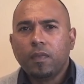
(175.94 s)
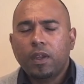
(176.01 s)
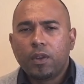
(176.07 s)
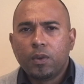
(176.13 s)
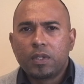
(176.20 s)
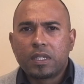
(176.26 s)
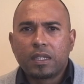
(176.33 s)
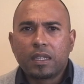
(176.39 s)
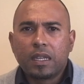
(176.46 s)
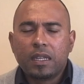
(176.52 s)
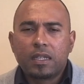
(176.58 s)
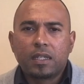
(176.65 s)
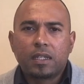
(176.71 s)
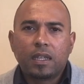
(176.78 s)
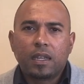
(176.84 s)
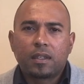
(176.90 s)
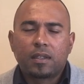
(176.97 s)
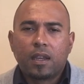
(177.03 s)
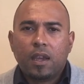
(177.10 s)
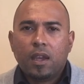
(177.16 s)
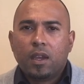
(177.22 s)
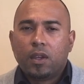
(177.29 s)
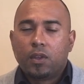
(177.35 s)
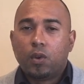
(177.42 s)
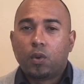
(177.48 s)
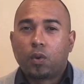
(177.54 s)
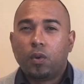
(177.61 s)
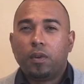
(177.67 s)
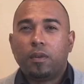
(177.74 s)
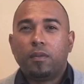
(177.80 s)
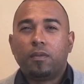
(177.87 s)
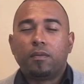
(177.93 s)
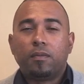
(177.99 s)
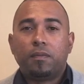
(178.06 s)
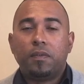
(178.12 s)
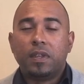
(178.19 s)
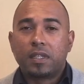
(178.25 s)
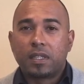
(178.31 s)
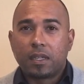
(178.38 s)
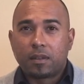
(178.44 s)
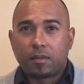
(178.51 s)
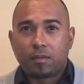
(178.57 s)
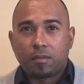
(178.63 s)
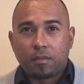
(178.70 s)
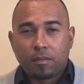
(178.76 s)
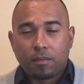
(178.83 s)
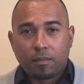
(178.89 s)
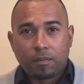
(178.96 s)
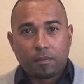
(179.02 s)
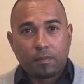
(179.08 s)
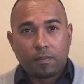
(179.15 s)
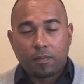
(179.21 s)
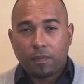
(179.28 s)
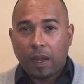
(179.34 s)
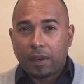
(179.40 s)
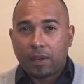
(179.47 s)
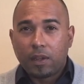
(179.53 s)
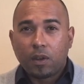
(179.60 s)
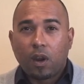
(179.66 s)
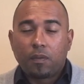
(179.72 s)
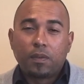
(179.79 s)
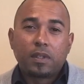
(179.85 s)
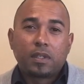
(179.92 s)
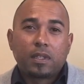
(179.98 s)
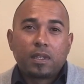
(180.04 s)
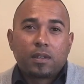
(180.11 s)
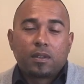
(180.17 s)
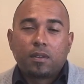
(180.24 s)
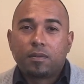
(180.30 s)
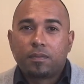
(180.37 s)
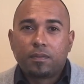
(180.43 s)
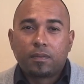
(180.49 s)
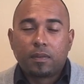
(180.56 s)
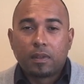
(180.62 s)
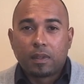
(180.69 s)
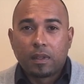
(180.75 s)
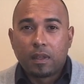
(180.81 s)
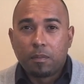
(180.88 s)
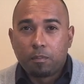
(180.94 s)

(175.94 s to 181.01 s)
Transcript: using the internet. You could visit funding offices of the